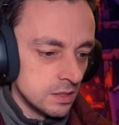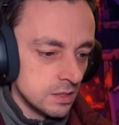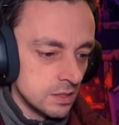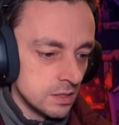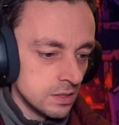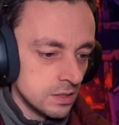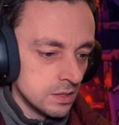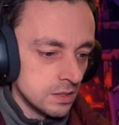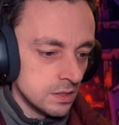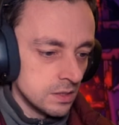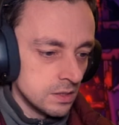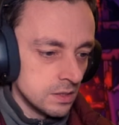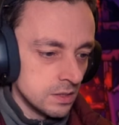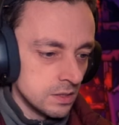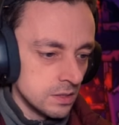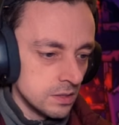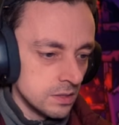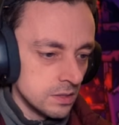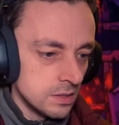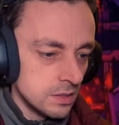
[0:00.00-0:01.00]

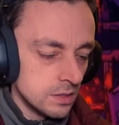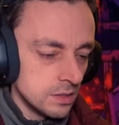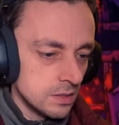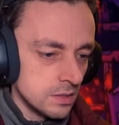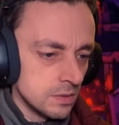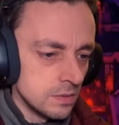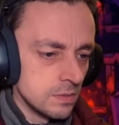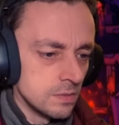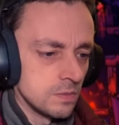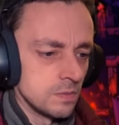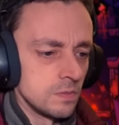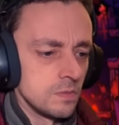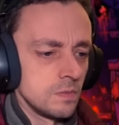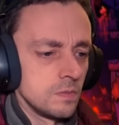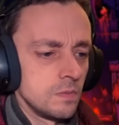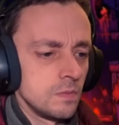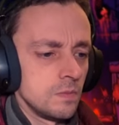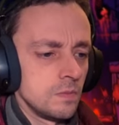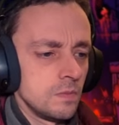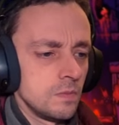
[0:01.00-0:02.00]

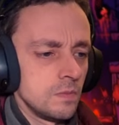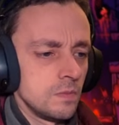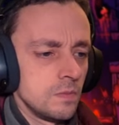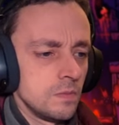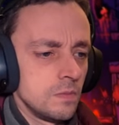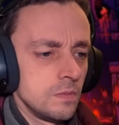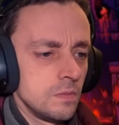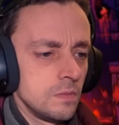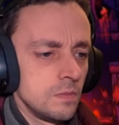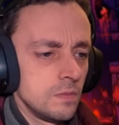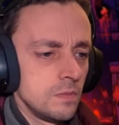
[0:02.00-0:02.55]
(no one is talking)